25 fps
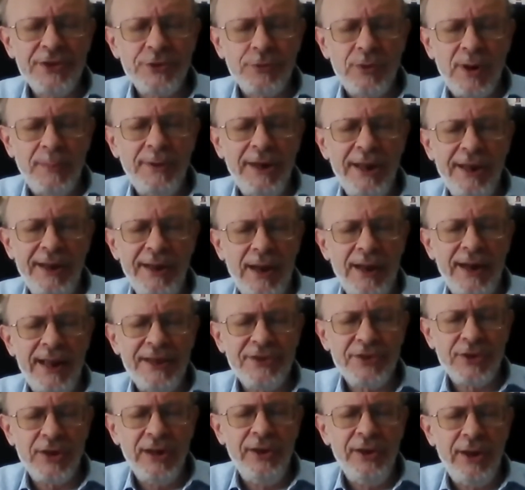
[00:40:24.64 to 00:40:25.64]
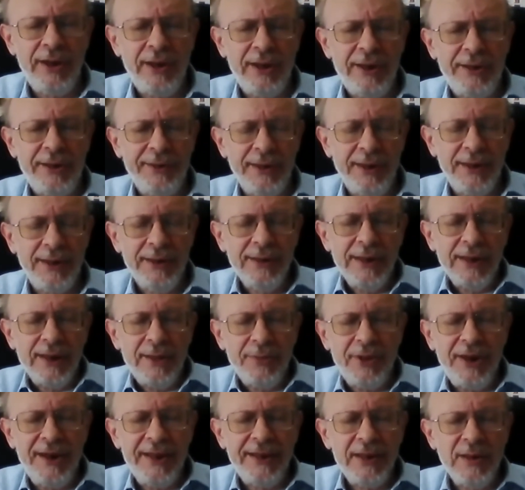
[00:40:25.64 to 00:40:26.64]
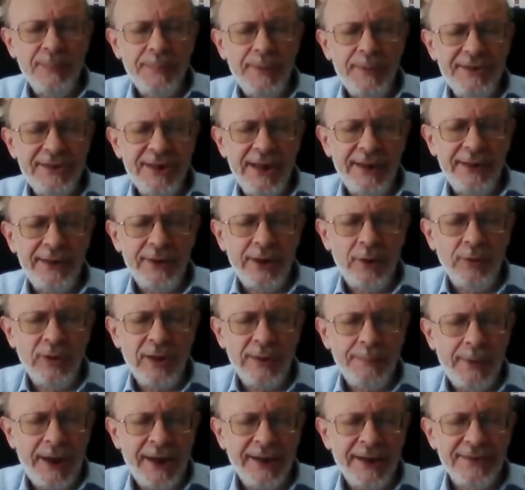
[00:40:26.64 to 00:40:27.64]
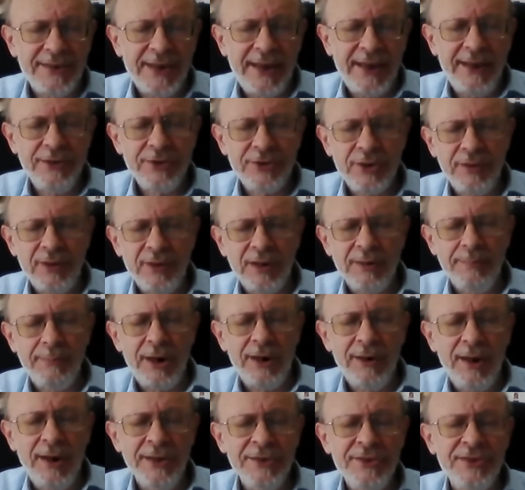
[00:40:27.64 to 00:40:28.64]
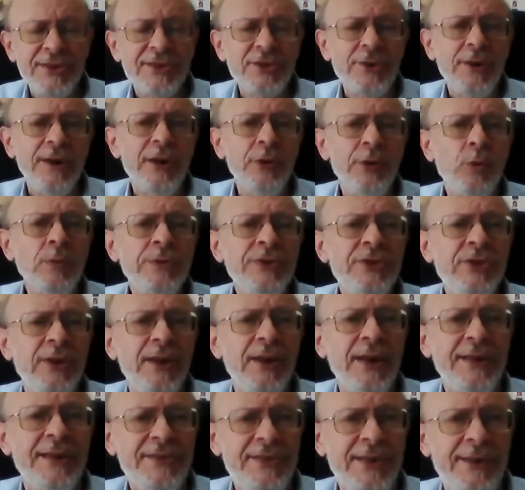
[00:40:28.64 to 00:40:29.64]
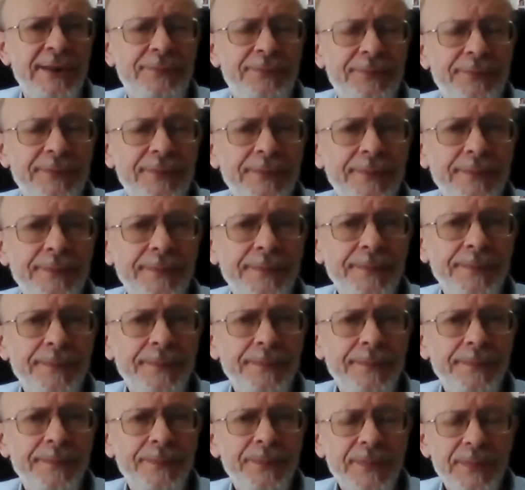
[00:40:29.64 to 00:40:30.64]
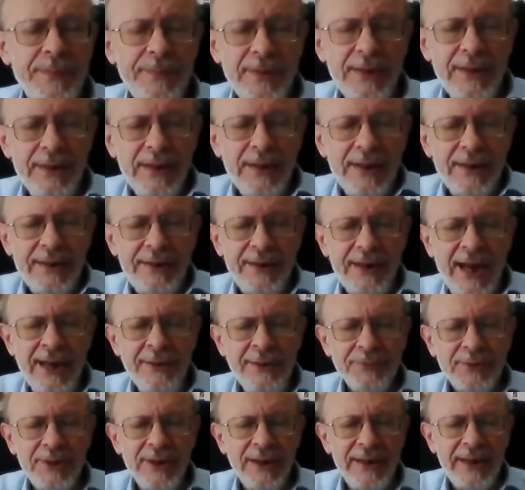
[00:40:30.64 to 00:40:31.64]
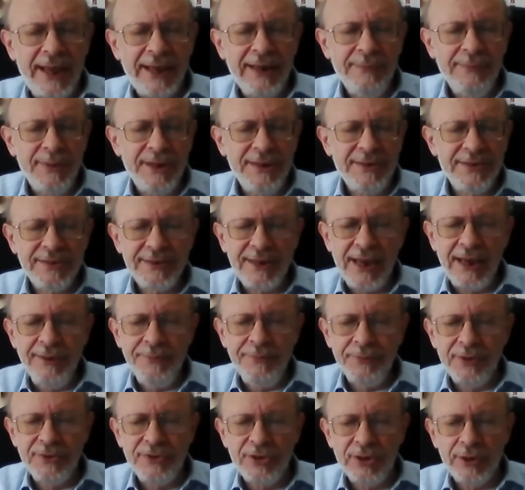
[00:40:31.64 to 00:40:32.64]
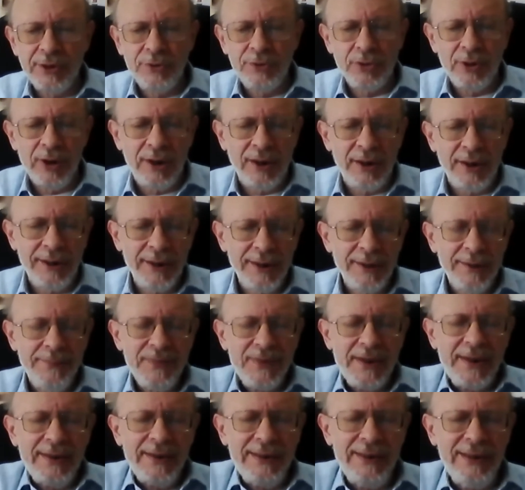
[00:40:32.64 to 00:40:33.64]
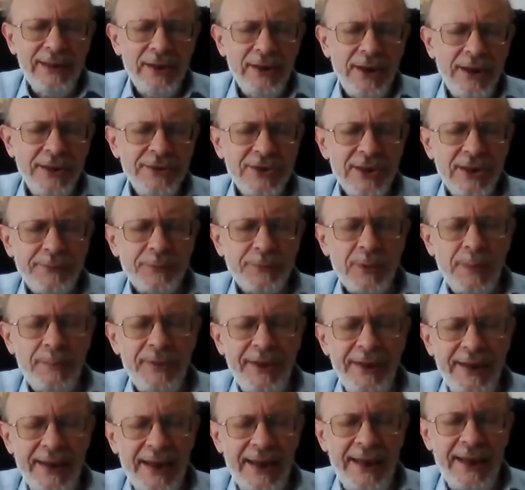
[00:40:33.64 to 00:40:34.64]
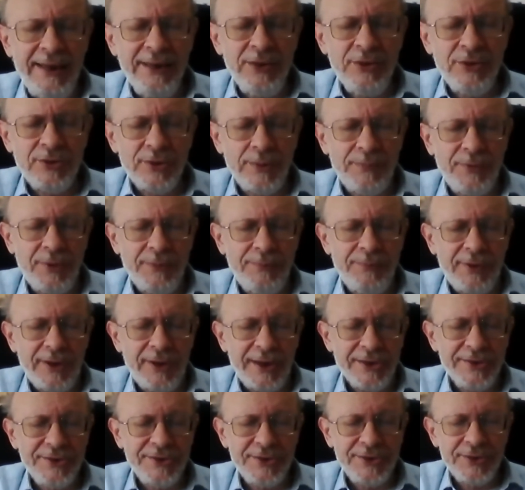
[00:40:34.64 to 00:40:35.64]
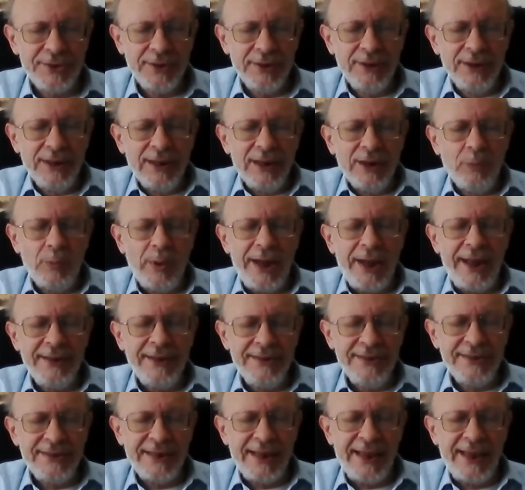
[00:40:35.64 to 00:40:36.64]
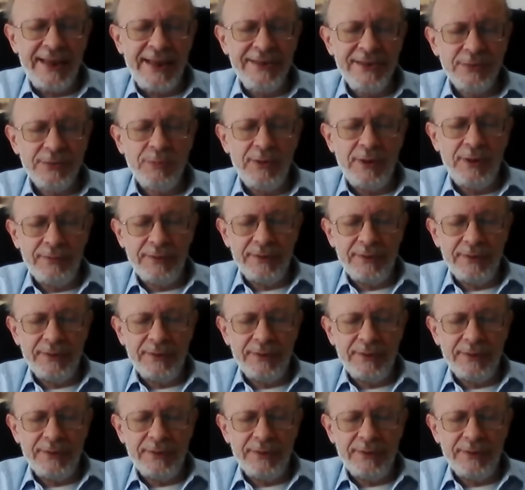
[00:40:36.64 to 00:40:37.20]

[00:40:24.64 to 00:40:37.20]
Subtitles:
Rabbi Eliezer learn that it can be taken only by day? So the Gemara answers, it's got an alternative. Nafka Leili Sefer Dekra. He learns it from the end of the verse, where it says,